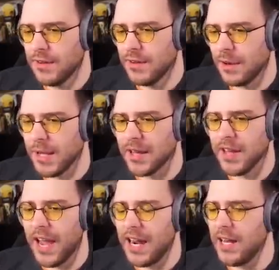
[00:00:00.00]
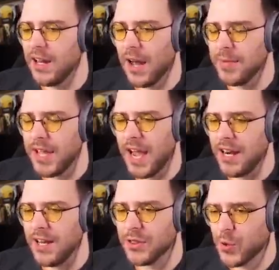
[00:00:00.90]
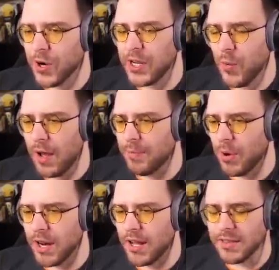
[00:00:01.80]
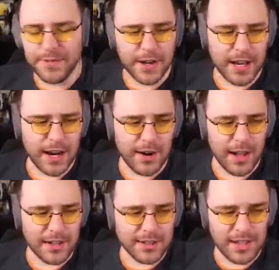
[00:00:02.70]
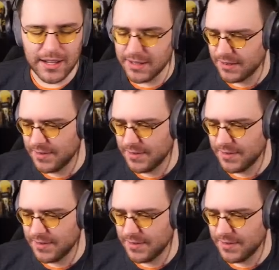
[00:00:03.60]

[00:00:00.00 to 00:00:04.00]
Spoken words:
I'm like the 80th. I'm the 80th quirky white boy to hit the fucking internet. Like,